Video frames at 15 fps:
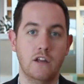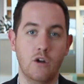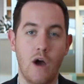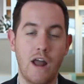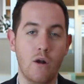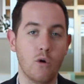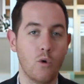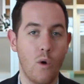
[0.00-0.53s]
You know,
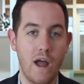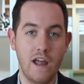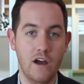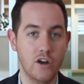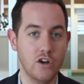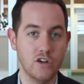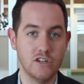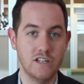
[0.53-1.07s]
I don't quite
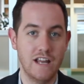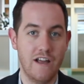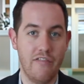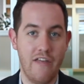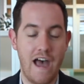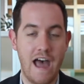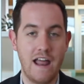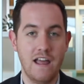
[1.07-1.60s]

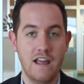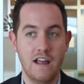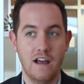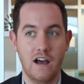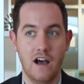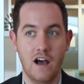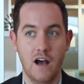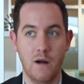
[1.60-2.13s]
understand that.
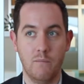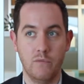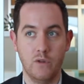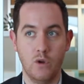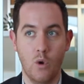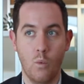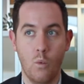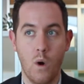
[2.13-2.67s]
Um,
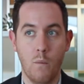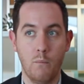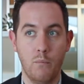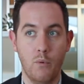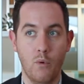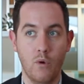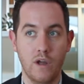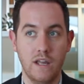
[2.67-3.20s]
you know, one
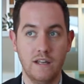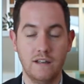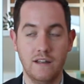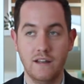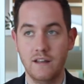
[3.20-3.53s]
point